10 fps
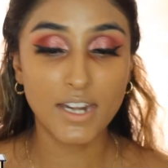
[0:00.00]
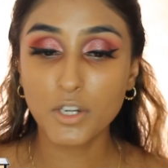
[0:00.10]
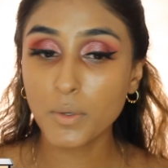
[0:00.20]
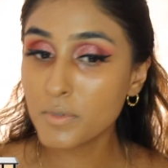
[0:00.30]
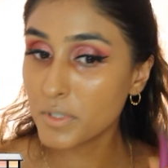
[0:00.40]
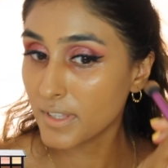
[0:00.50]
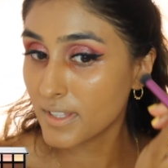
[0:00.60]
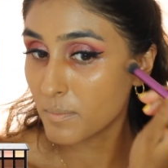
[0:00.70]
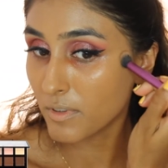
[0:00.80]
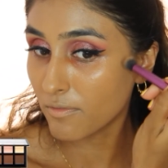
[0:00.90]
and I know I'm doing
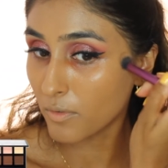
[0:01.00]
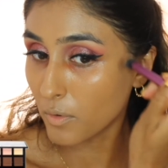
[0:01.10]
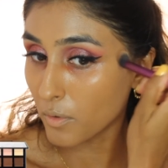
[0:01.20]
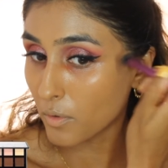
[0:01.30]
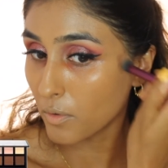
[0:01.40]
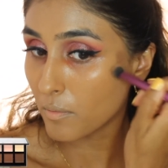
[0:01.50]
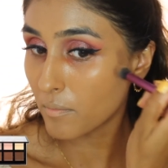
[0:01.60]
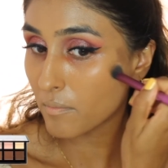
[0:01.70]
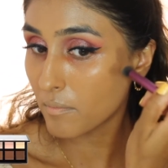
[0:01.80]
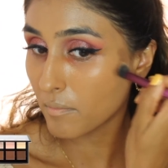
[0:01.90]
this before
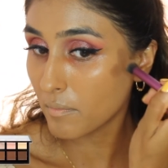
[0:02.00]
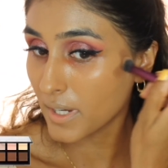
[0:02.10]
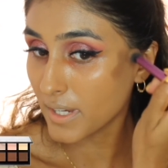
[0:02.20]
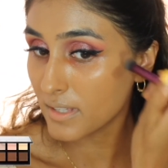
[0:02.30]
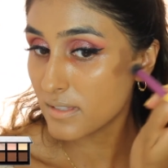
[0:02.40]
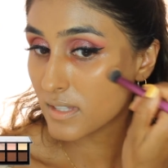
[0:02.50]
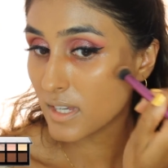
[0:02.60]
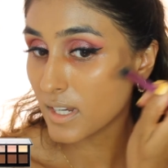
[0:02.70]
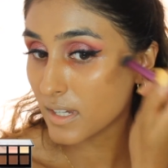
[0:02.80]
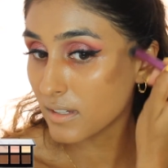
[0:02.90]
my concealer.